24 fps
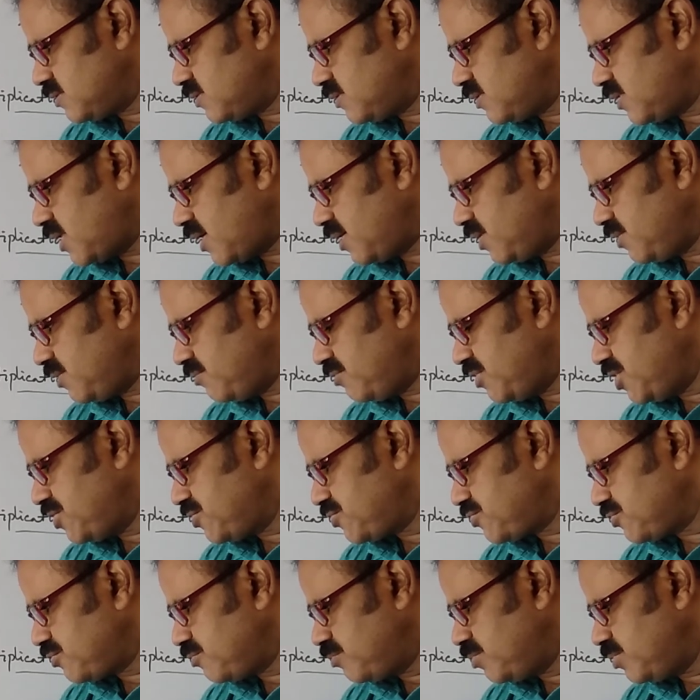the
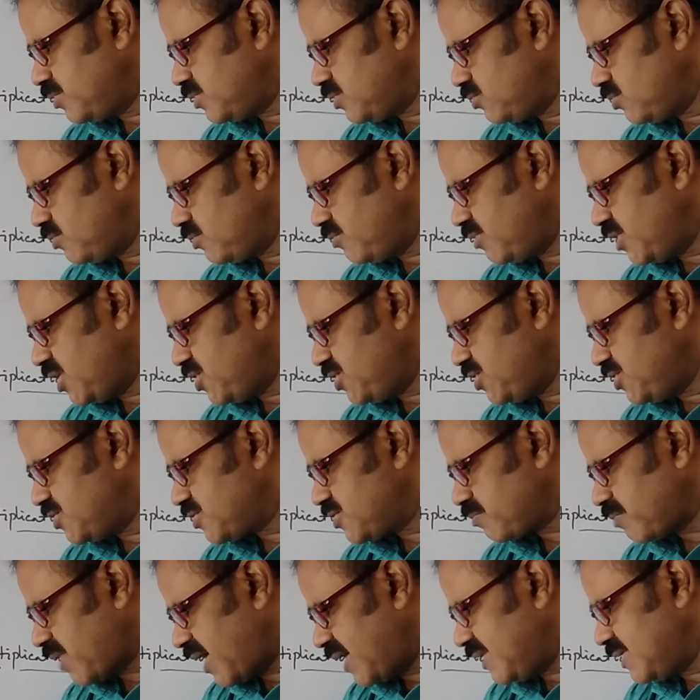dividend is
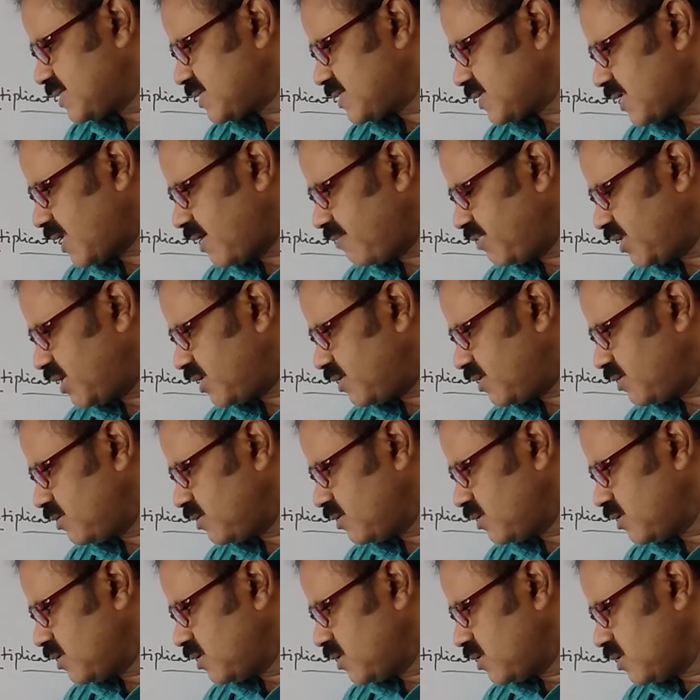minus 11.
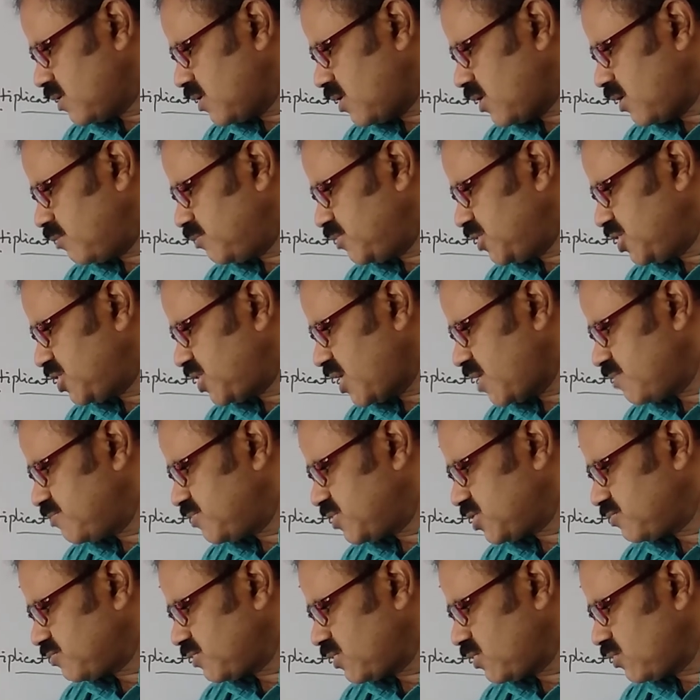How many times
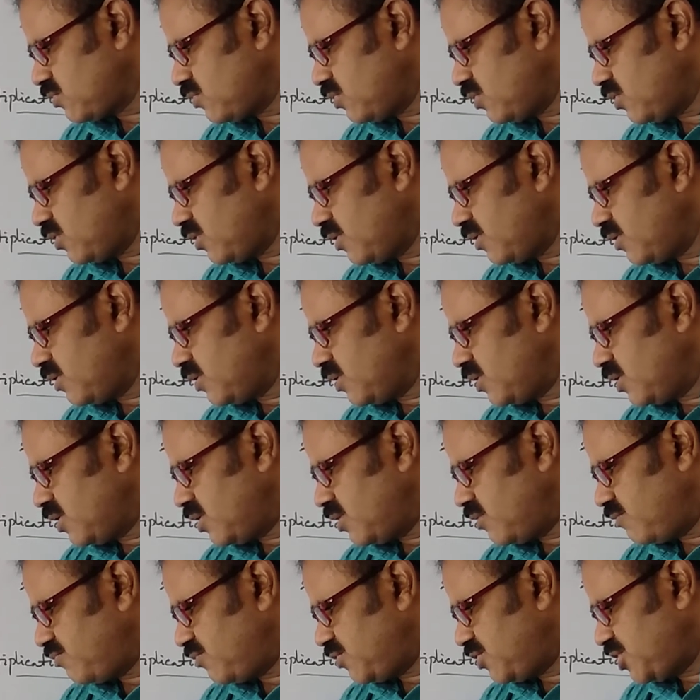it will go?
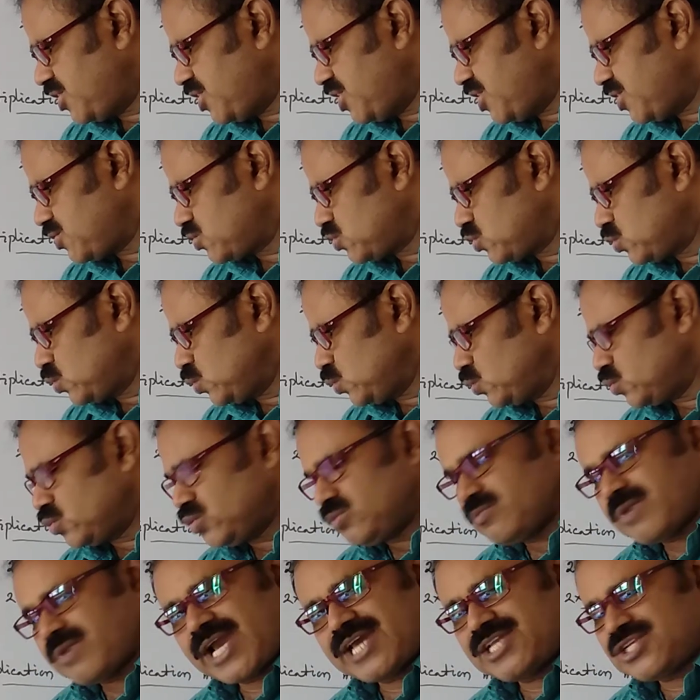If you take 2
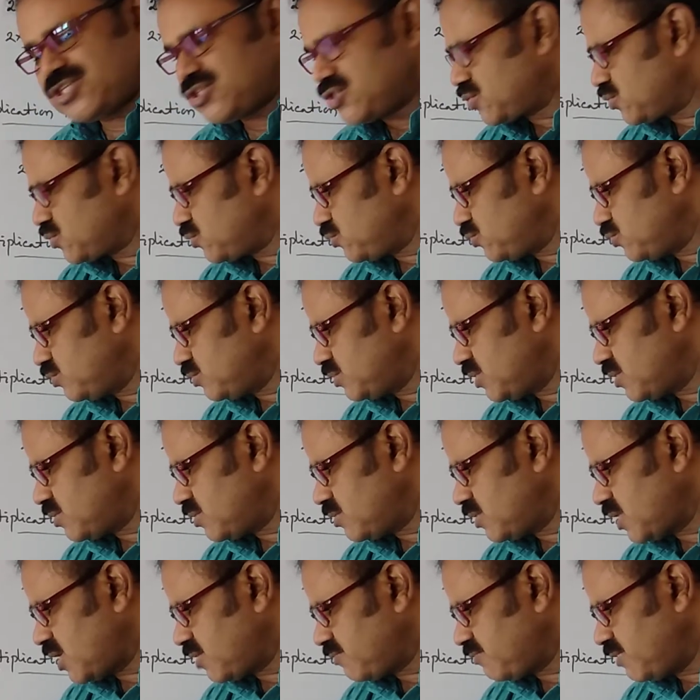minus 2,
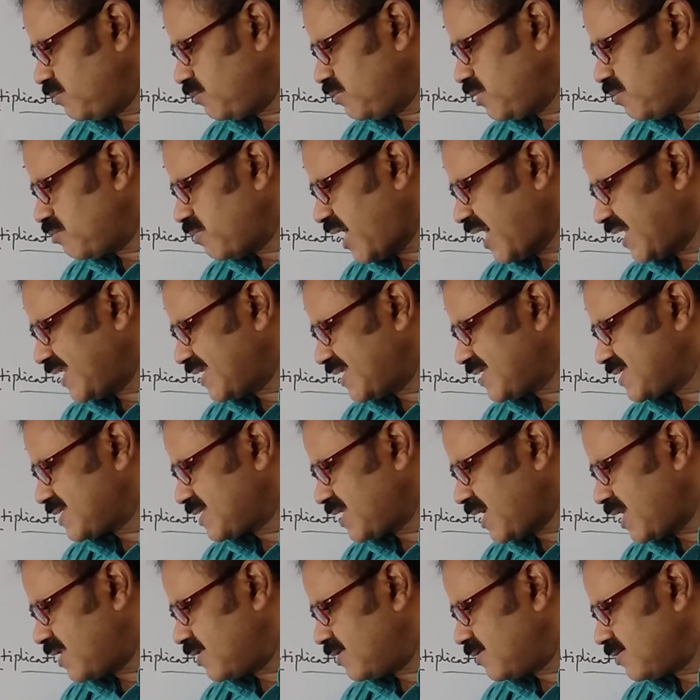that will be minus
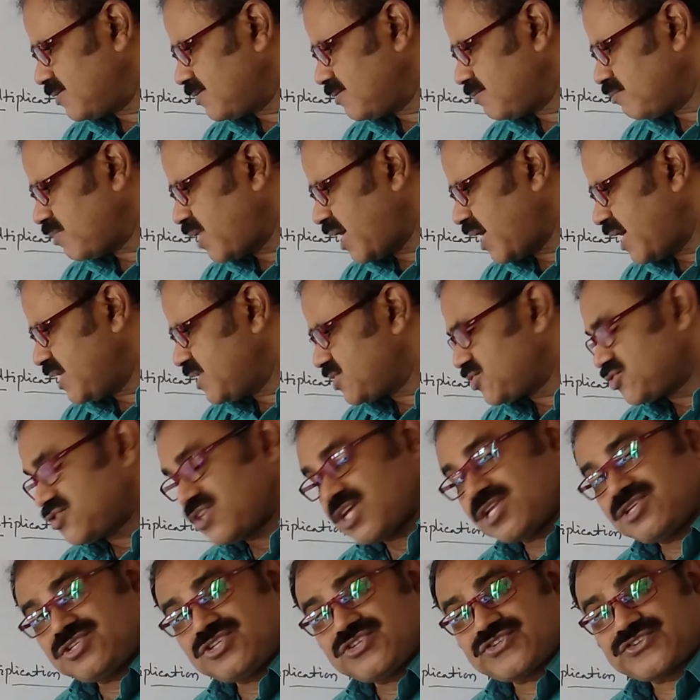10. Minus
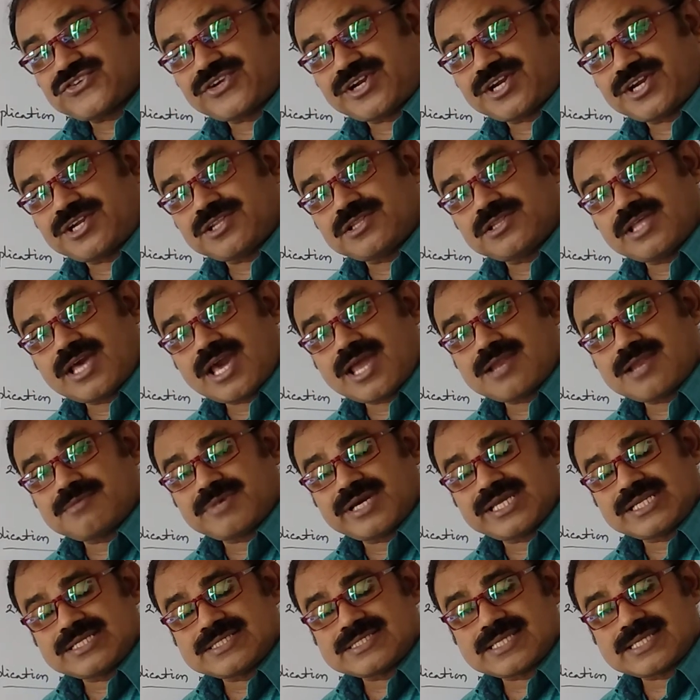10 is greater than
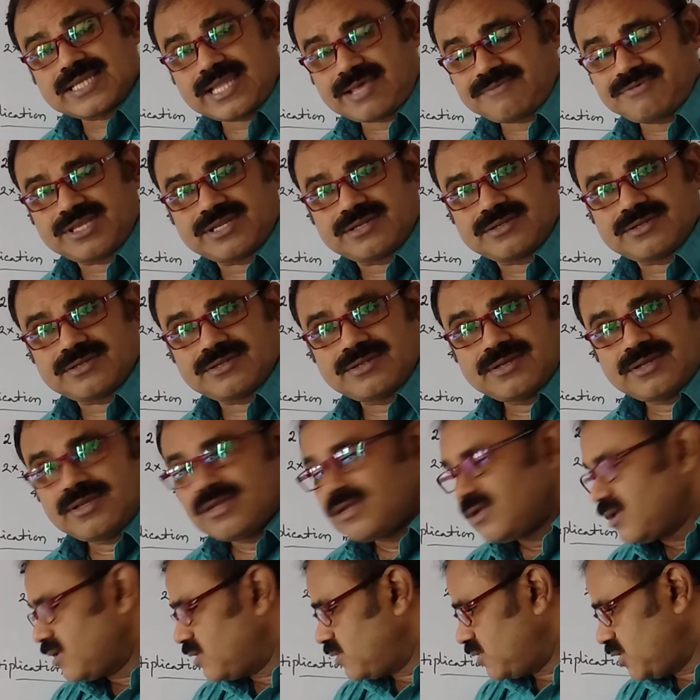minus 11.
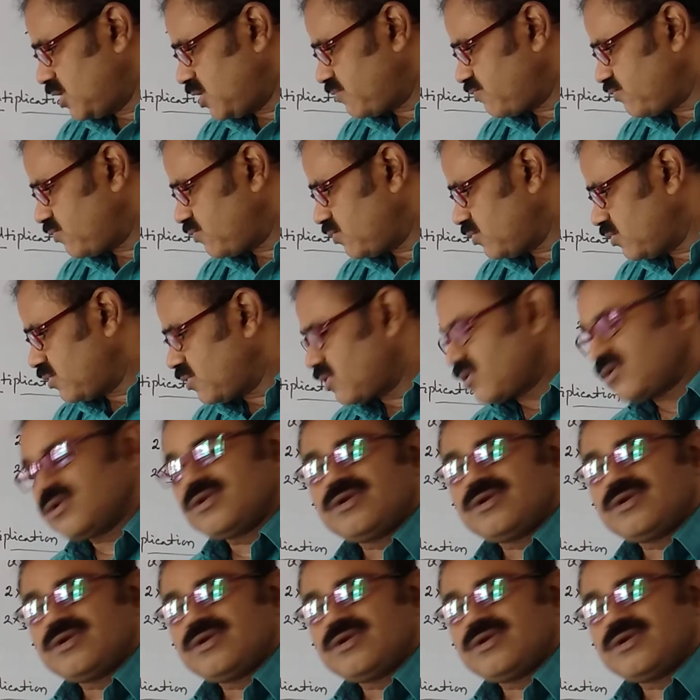Therefore